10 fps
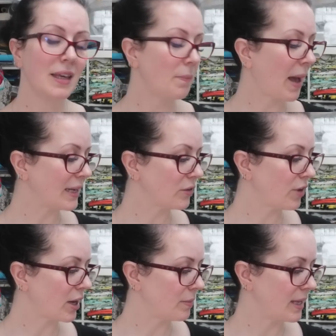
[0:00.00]
The pattern
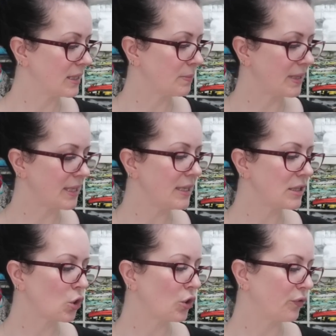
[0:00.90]
recommends
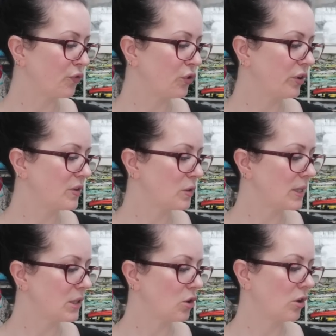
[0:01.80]
batiste, cotton voile,
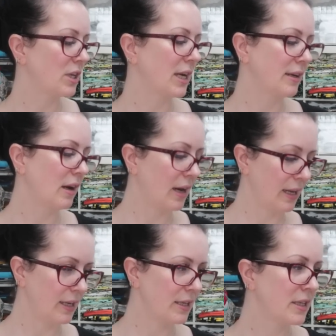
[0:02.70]
Swiss dot and
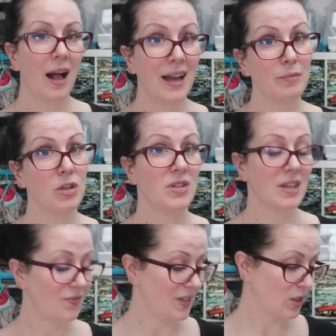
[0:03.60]
eyelet. I'm
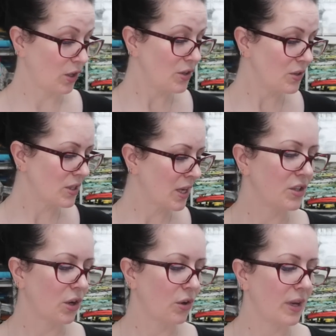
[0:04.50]
using a viscose,
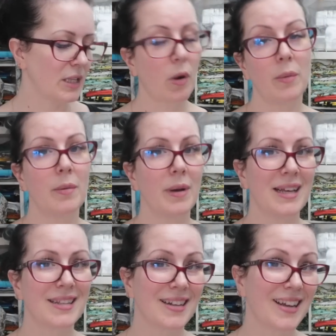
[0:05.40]
so it's probably
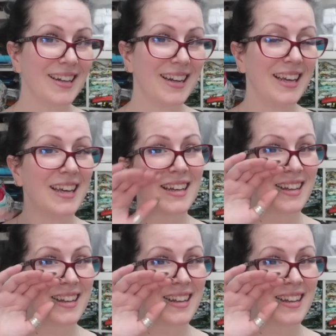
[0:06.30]
a slightly